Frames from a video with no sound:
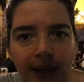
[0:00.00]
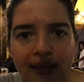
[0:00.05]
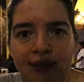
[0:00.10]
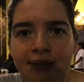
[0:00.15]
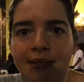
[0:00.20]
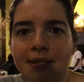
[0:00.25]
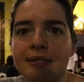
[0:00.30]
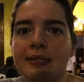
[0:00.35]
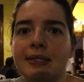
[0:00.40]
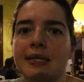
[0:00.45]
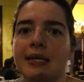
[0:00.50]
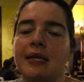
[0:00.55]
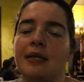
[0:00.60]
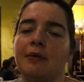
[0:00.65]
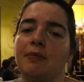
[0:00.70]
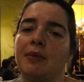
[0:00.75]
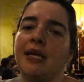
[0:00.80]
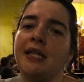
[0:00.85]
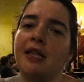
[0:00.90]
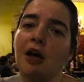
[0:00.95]
places in
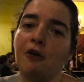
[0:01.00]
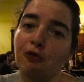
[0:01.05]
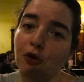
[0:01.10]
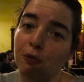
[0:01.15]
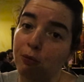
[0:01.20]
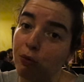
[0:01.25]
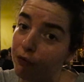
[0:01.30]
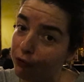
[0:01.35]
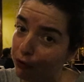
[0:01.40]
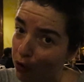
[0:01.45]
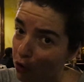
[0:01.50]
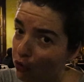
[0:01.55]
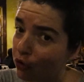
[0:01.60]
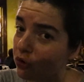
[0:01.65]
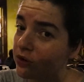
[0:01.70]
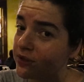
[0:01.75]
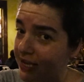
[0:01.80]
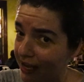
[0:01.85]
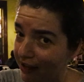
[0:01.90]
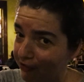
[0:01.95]
Merida for both
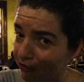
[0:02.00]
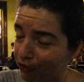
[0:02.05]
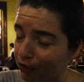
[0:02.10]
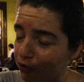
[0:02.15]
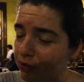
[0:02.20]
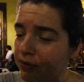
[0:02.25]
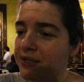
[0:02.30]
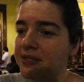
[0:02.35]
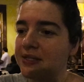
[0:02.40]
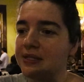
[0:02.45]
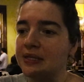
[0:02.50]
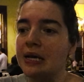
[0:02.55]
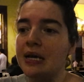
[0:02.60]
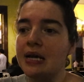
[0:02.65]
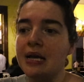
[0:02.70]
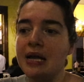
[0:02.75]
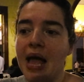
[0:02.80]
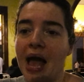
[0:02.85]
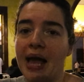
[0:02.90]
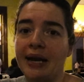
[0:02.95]
locals and tourists.
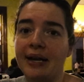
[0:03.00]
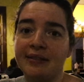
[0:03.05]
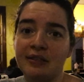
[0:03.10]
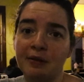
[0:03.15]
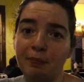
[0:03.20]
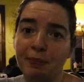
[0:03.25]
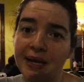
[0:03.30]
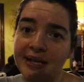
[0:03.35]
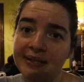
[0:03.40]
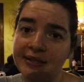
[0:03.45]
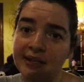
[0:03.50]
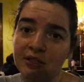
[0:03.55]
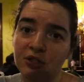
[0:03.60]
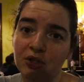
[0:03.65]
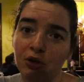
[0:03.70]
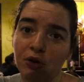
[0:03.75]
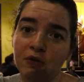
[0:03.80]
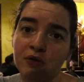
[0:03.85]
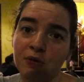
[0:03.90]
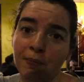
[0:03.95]
And it's a place that
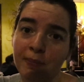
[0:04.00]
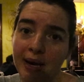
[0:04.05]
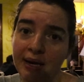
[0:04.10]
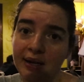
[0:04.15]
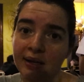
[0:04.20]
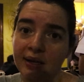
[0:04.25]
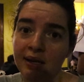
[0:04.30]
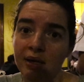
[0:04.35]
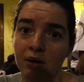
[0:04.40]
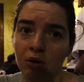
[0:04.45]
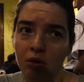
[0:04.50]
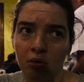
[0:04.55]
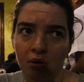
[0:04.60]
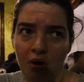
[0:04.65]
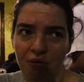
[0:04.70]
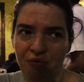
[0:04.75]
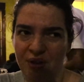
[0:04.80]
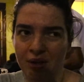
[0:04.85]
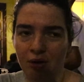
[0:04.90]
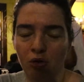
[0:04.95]
serves mainly, or
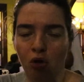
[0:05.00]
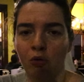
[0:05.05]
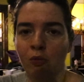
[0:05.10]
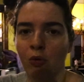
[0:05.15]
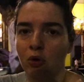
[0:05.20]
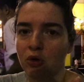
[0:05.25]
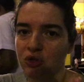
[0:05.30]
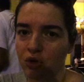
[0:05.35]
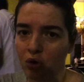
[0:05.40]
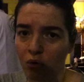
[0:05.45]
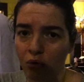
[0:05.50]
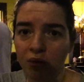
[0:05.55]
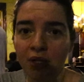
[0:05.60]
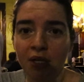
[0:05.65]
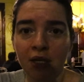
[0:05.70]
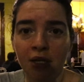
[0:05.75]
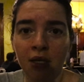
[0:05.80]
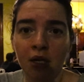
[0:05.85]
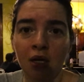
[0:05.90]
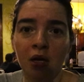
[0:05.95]
I think almost
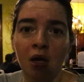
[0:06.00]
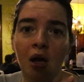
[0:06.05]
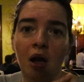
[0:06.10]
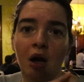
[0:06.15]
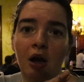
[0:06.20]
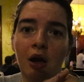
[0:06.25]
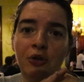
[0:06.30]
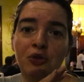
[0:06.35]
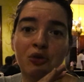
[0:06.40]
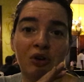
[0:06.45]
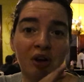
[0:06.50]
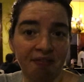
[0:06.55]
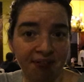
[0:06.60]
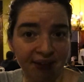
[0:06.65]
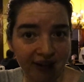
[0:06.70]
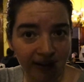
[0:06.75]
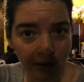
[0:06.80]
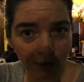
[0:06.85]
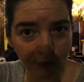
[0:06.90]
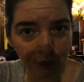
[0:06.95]
only,
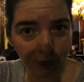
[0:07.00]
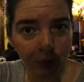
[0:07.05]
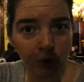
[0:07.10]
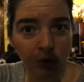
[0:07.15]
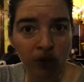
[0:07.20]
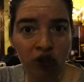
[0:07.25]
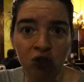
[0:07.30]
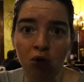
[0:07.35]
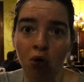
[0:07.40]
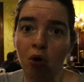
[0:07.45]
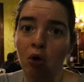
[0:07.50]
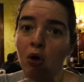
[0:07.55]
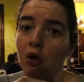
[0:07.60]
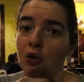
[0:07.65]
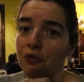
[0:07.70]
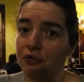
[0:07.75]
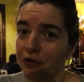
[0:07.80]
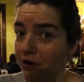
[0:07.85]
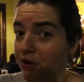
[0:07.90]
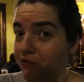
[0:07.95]
Yucatecan food, so
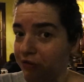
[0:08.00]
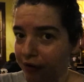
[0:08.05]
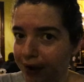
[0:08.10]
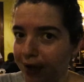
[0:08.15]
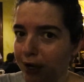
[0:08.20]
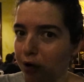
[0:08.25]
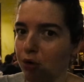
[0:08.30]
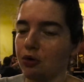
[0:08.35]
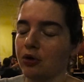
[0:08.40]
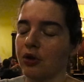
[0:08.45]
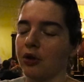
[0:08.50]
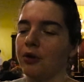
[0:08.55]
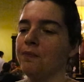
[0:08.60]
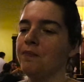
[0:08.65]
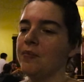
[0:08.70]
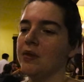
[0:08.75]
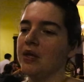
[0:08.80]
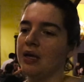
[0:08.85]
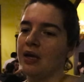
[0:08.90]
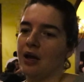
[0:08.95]
all very local.
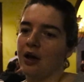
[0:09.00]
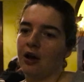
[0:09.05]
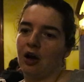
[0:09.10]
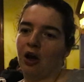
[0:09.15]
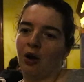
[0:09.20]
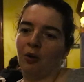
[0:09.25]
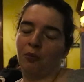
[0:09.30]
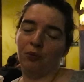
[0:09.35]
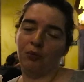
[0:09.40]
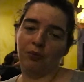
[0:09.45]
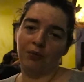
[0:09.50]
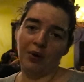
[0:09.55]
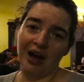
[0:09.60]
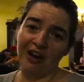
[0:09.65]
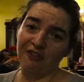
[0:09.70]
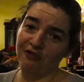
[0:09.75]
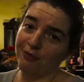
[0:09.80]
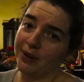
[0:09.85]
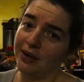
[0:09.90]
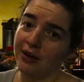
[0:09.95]

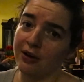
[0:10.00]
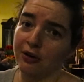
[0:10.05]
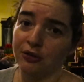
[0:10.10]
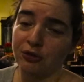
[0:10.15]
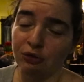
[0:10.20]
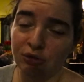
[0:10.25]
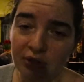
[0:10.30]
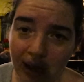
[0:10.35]
I've been here 2